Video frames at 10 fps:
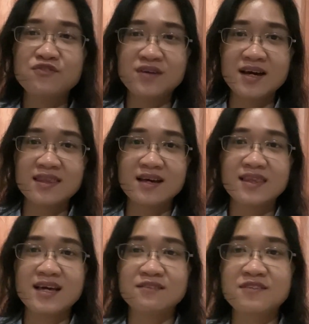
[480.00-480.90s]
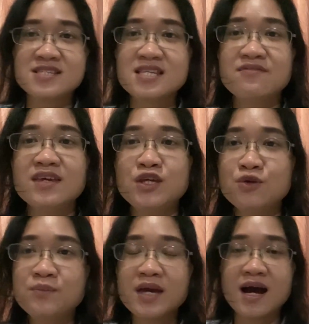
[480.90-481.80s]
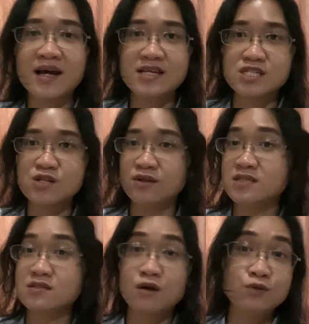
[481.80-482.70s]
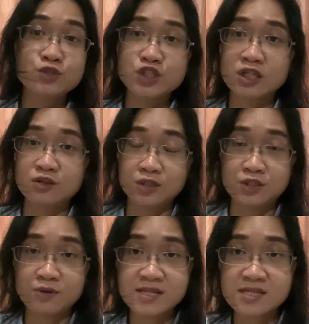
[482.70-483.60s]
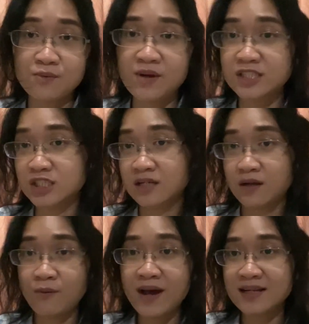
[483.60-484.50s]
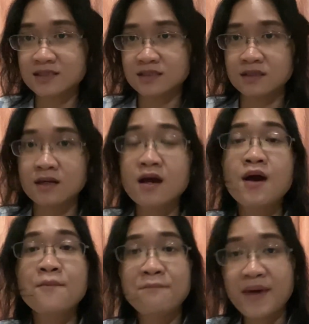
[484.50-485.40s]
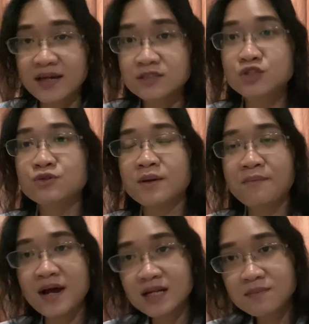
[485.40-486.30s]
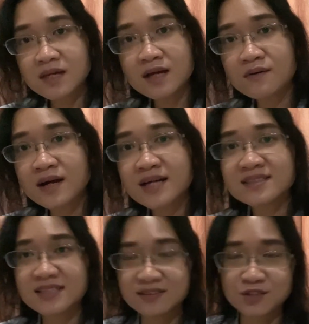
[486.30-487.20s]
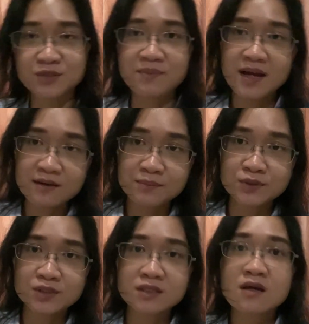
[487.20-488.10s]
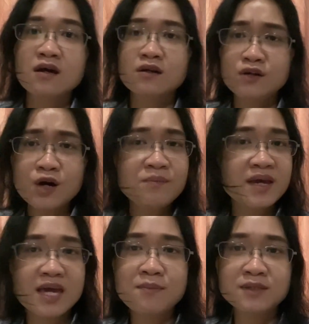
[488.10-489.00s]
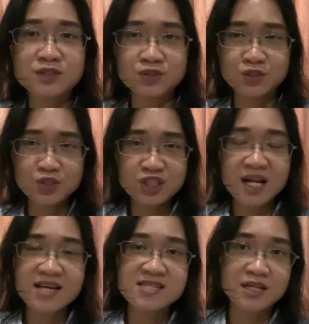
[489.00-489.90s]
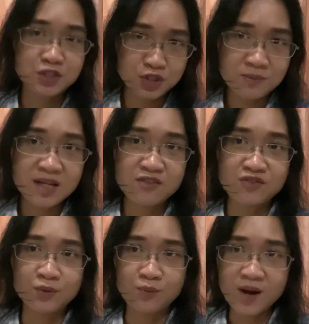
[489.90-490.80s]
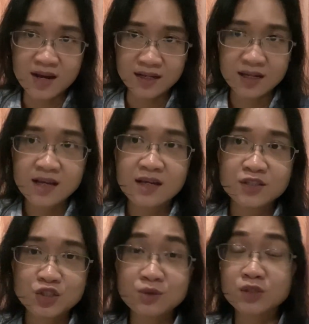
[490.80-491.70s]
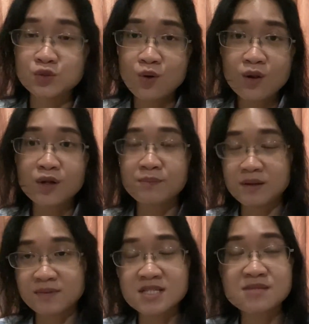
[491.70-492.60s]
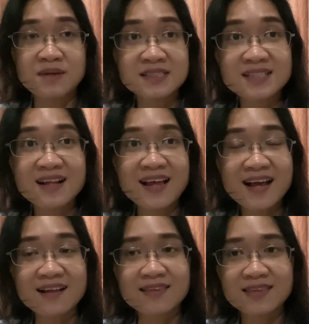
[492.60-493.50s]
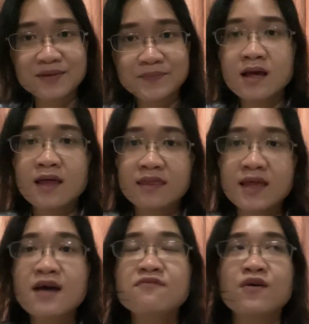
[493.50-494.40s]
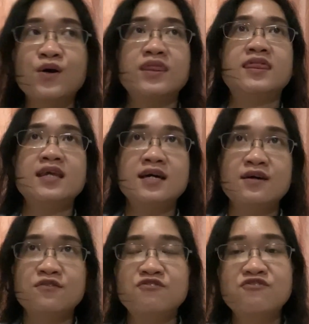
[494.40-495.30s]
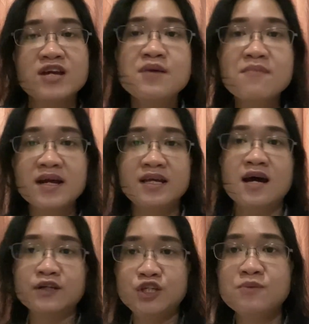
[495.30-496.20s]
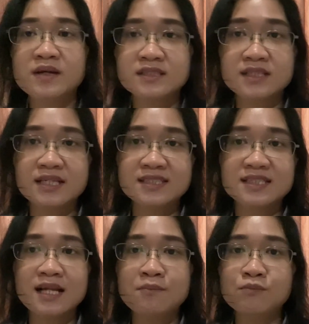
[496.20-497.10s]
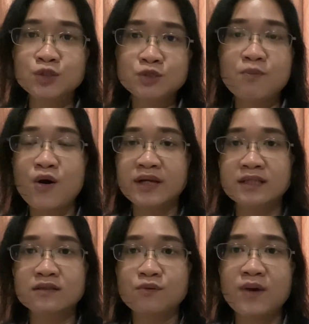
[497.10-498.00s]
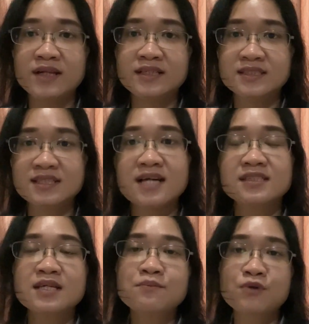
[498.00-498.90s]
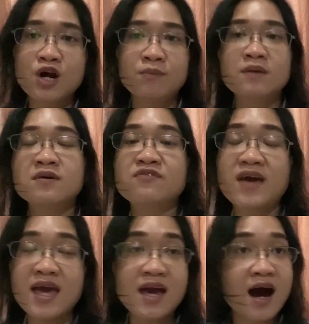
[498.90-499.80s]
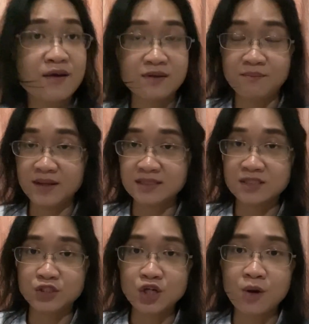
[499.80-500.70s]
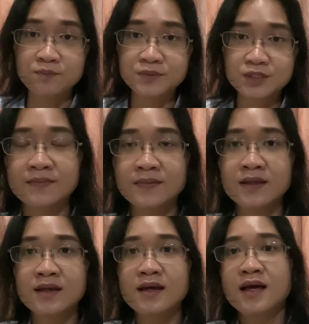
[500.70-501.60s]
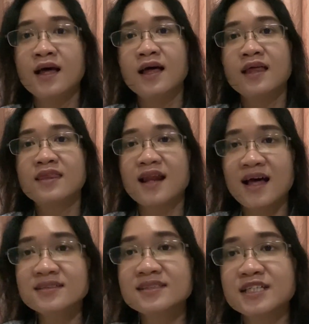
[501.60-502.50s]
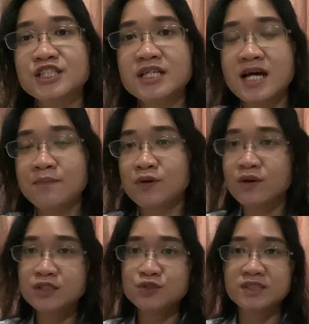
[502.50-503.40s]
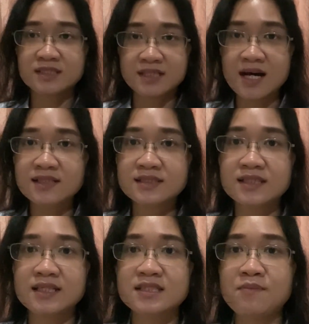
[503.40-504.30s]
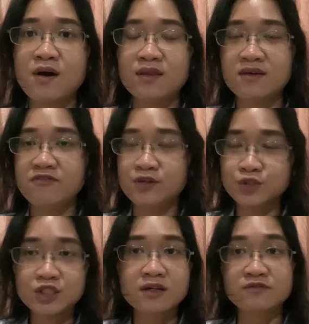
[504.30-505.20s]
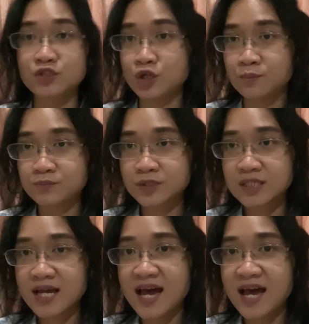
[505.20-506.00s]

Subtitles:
further that receiving UBI is not the solution to address the wage inequality. Back during pandemic era, ceteris paribus, not being able to socialize and do meaningful work took a toll on people's mental health. Therefore, the free money argument is still a moot point when discussing problem of AI replacing jobs. The last section I'm going to discuss is about the future of jobs.